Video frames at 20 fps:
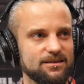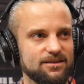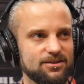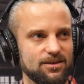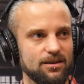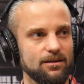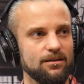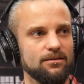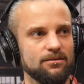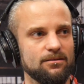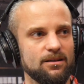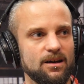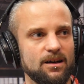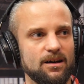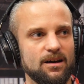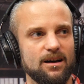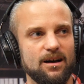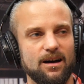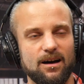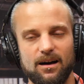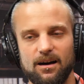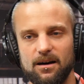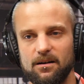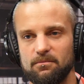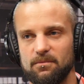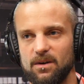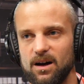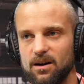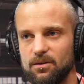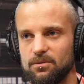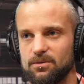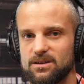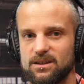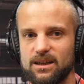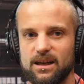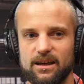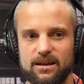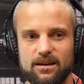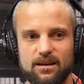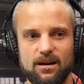So I will
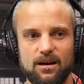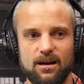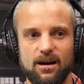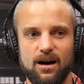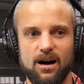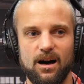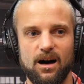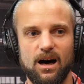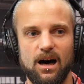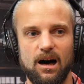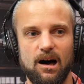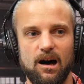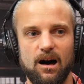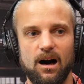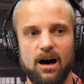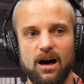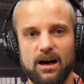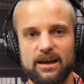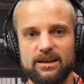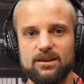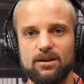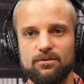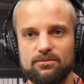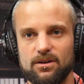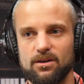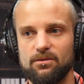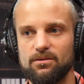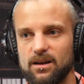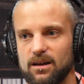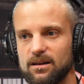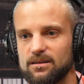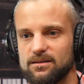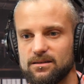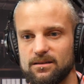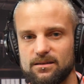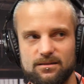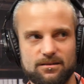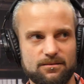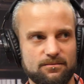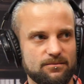say, I don't know the
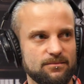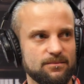answers.